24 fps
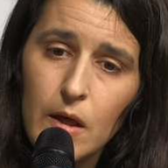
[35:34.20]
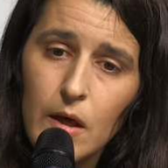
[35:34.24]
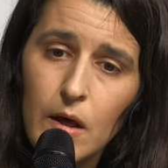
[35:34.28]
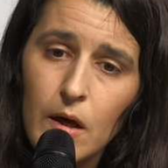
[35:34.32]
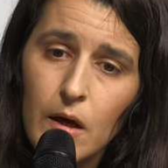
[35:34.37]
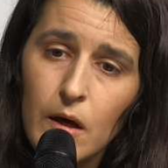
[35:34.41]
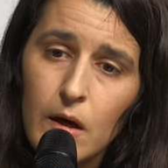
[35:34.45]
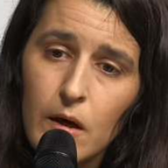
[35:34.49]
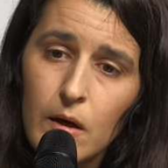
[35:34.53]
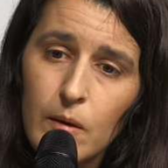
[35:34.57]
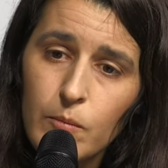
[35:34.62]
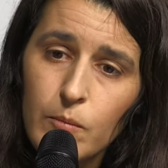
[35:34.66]

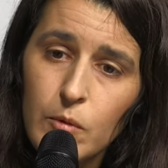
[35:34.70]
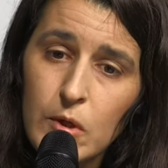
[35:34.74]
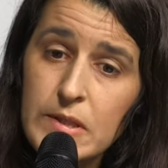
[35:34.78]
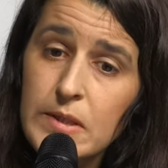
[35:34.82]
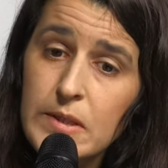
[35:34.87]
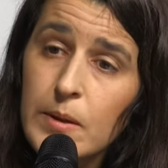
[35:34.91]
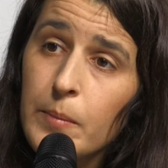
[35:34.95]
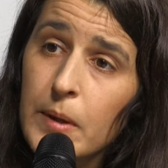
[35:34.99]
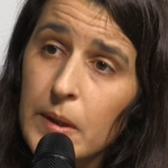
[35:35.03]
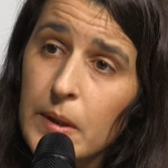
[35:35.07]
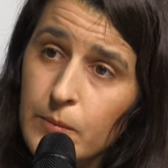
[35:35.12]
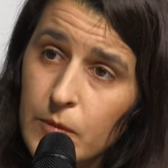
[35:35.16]

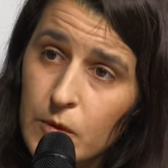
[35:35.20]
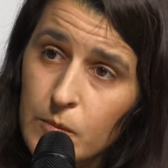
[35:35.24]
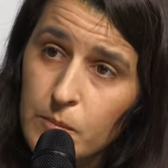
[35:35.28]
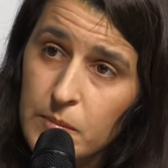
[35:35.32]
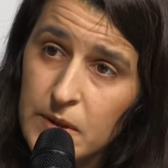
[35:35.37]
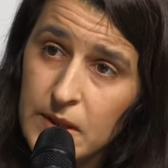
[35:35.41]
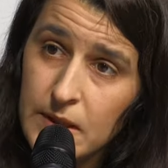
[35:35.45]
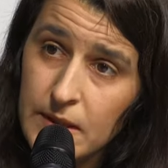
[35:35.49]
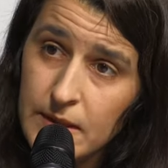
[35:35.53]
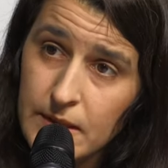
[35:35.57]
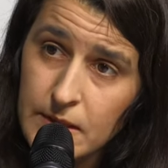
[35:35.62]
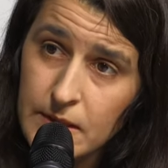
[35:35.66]
multi-apartment
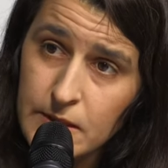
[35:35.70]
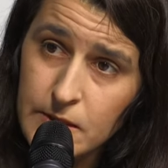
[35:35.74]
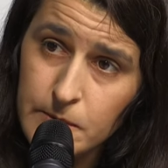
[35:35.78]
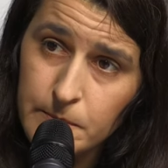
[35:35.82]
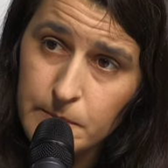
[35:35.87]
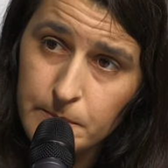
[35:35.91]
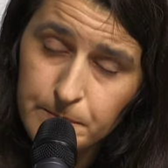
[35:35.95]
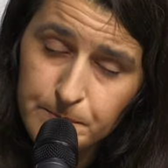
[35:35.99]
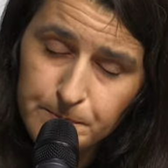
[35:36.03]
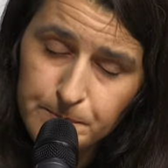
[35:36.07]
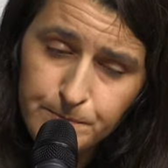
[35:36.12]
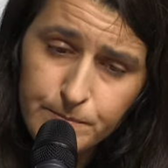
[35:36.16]
buildings.
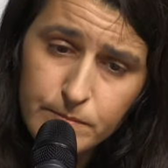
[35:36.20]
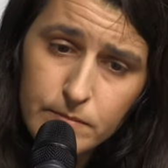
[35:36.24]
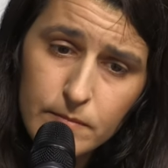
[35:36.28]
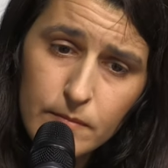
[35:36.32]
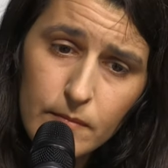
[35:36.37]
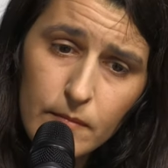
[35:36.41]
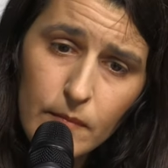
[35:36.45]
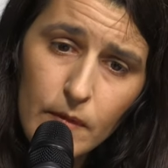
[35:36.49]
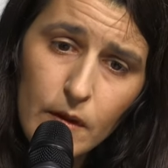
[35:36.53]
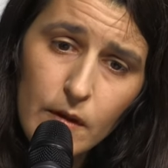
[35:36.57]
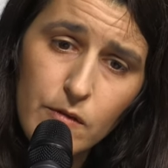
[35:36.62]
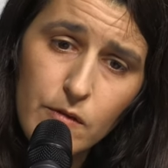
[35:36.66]

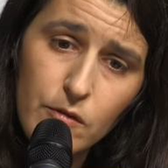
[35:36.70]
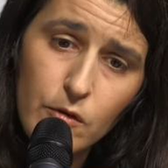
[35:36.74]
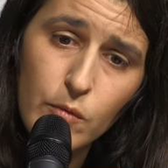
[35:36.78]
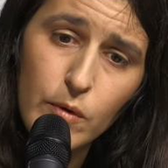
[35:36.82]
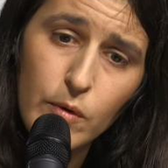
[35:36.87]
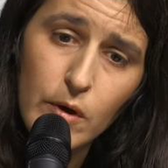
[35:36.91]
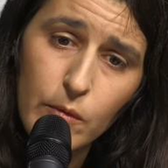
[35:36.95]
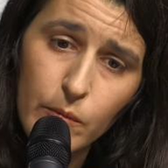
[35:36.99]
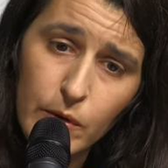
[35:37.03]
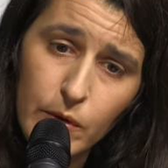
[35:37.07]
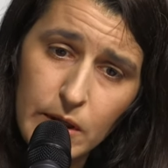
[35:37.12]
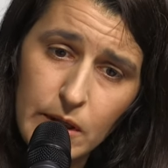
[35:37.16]
So we
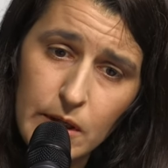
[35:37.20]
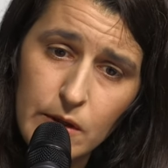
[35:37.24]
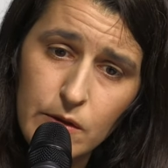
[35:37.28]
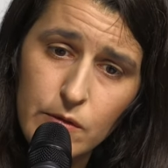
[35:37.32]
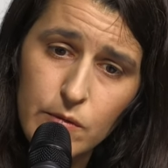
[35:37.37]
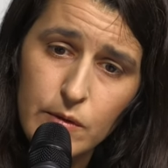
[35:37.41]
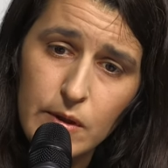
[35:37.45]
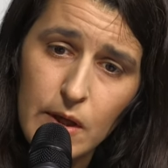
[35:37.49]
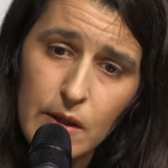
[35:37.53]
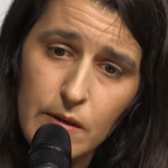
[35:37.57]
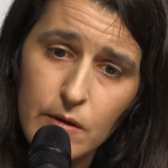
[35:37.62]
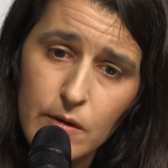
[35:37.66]
are working
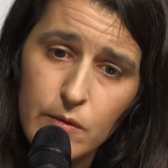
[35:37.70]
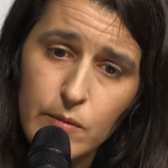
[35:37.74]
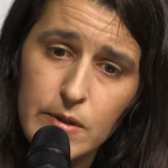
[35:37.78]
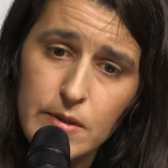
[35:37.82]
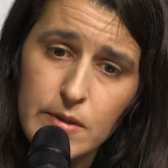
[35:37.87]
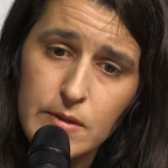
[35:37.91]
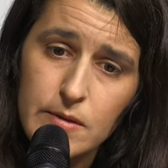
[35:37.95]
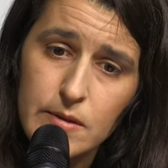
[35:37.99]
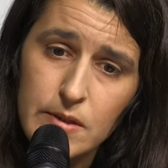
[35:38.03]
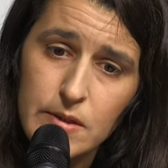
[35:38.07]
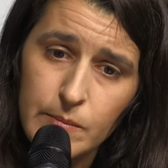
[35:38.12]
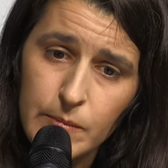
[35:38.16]
together
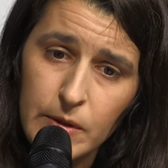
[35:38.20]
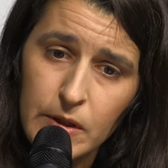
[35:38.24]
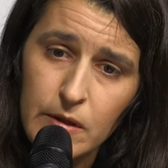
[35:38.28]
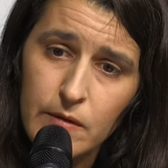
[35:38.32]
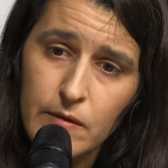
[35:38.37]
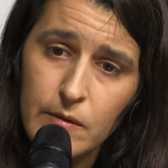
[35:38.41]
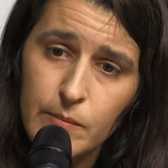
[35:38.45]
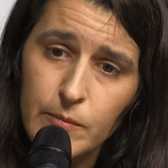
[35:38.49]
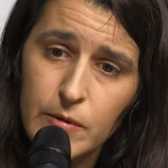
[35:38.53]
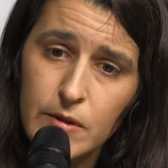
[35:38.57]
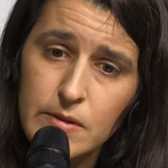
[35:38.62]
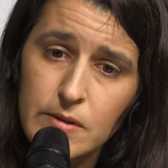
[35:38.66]
with the German
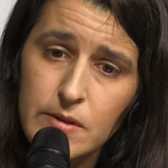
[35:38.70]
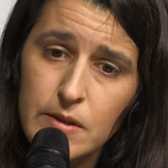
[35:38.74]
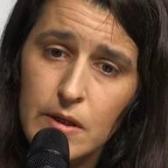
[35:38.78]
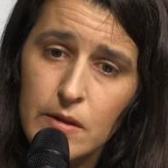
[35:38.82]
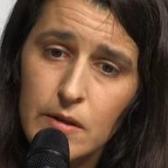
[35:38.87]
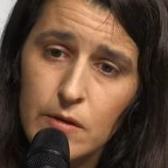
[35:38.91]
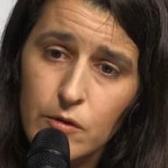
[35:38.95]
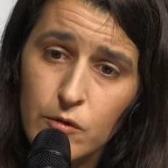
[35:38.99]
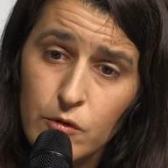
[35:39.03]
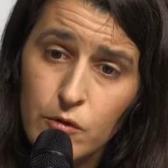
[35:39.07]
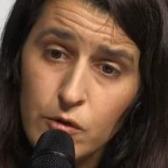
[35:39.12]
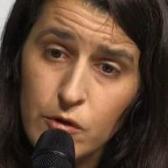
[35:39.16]
government and
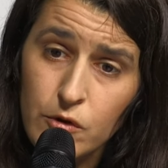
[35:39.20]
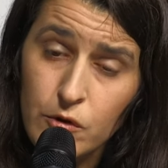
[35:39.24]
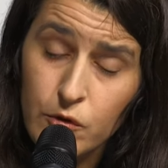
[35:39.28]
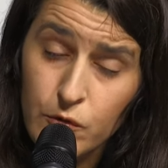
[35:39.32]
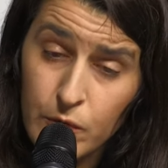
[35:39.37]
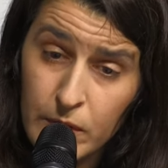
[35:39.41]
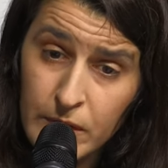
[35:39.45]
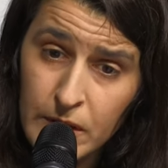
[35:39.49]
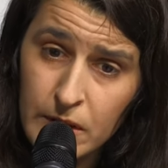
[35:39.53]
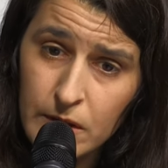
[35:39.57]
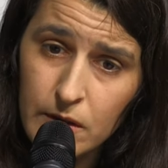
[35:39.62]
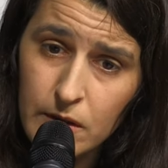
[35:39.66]
the
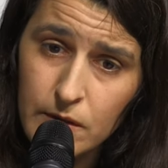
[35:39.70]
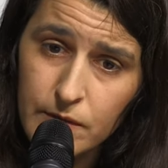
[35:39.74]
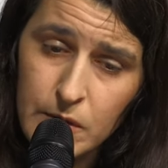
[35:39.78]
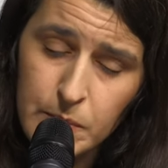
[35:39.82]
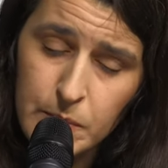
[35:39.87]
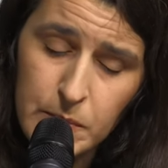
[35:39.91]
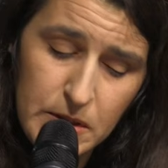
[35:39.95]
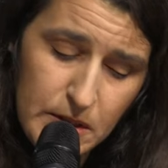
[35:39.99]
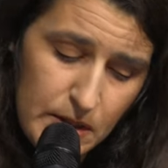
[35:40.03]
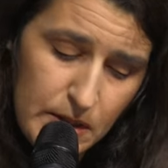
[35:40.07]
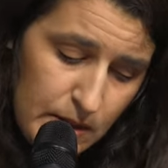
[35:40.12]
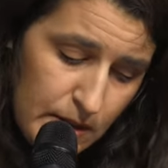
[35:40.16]
Ukrainian
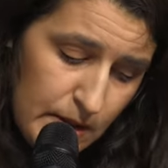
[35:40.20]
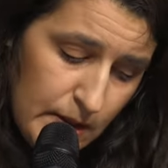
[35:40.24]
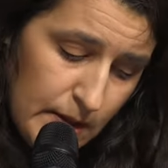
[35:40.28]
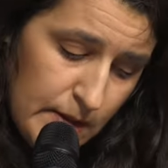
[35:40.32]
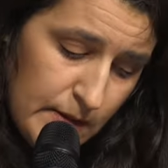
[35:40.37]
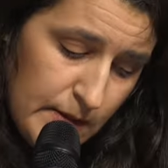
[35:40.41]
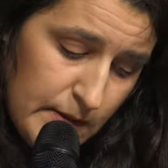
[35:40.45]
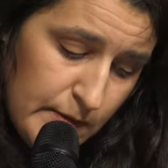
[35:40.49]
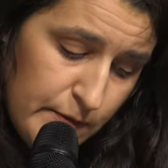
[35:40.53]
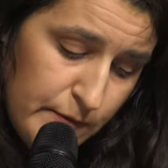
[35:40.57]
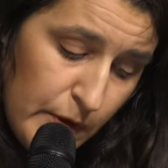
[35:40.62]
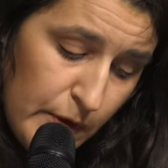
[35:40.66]
government in
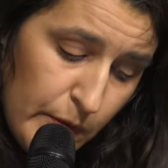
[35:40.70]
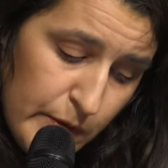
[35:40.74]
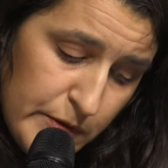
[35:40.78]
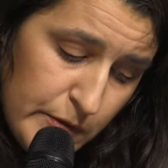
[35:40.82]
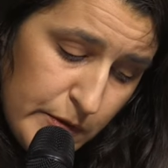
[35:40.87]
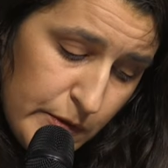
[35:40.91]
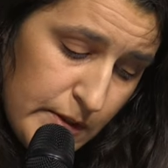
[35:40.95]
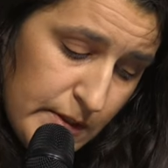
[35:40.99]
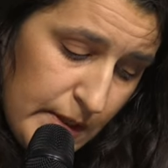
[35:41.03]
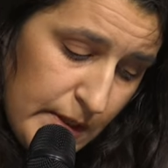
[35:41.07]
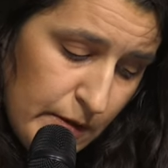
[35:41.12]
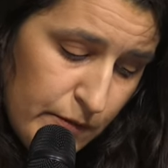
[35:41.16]
this very
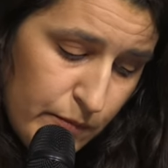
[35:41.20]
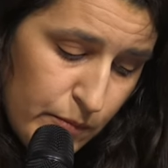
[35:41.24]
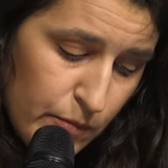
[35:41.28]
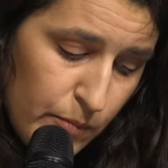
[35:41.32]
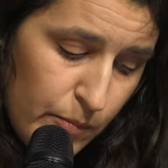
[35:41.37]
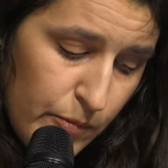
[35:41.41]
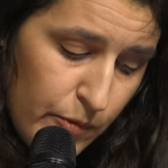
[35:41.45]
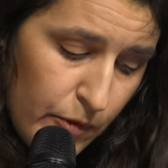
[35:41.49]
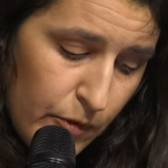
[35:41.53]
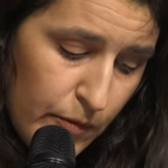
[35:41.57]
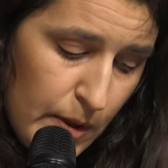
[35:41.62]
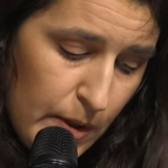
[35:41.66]
successful
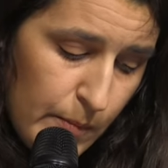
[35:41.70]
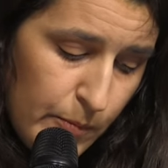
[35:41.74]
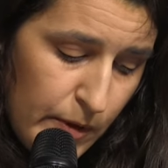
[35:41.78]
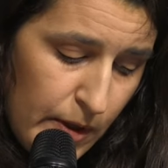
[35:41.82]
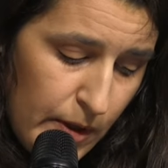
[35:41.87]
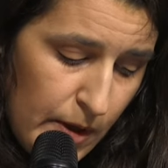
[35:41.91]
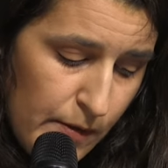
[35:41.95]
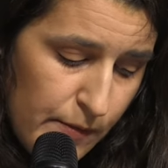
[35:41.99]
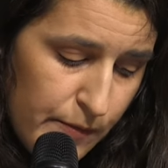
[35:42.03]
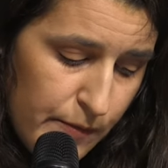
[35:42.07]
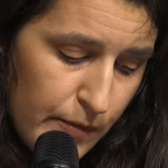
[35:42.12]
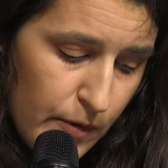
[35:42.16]
program. We
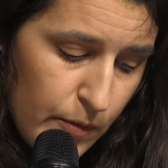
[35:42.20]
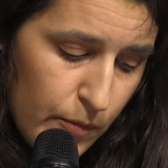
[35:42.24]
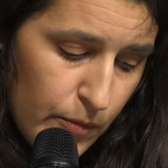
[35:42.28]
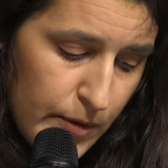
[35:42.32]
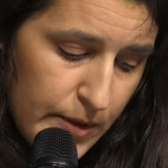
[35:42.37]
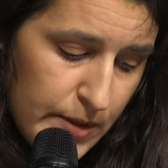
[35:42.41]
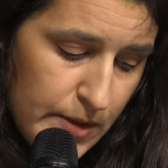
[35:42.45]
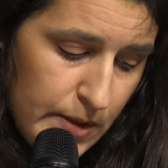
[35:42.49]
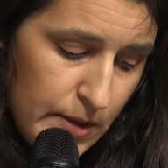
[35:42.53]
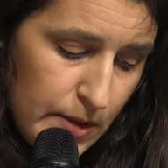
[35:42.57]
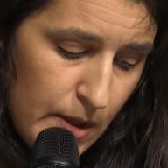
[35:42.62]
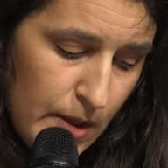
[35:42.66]
have
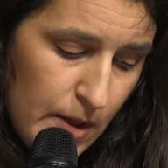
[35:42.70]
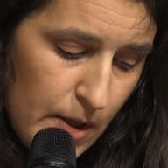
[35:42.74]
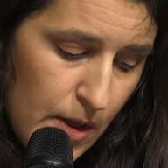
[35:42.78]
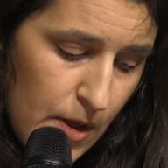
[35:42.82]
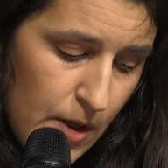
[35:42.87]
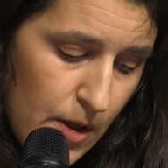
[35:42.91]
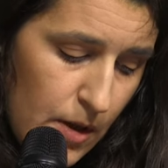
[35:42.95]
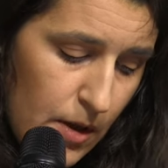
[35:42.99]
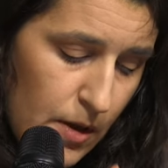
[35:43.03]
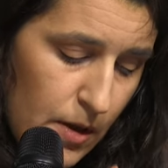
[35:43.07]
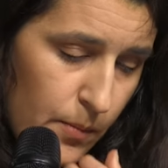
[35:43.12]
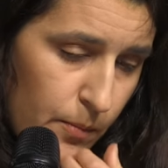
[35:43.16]
already
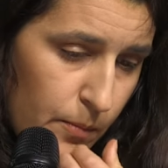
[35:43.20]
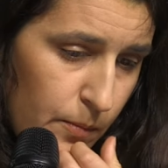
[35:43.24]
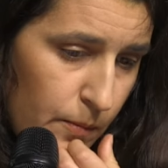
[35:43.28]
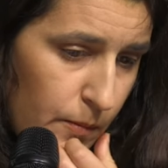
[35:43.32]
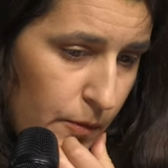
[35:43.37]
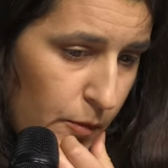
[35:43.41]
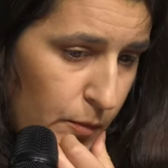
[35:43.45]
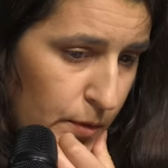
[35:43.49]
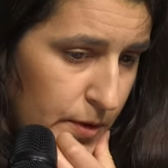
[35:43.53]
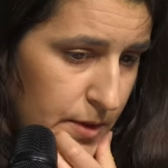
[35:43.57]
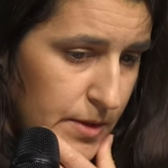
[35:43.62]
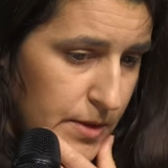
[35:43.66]

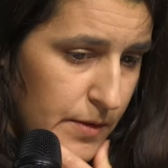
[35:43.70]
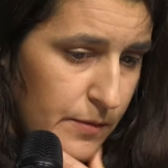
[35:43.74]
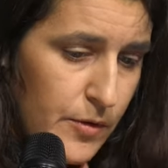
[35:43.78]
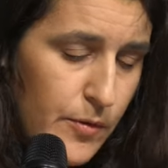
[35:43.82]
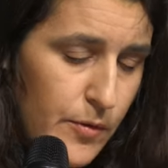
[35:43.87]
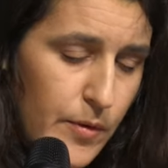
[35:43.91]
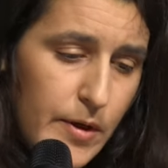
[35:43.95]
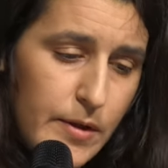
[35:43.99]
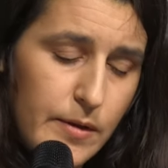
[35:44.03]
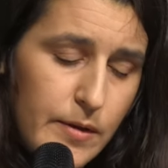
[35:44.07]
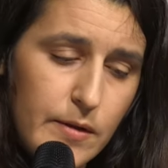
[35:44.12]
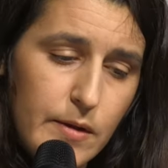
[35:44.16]
received
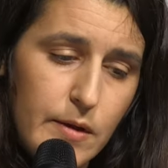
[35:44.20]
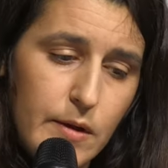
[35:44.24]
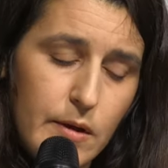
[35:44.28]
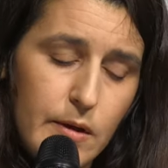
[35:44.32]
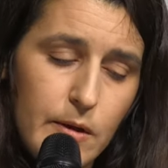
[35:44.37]
around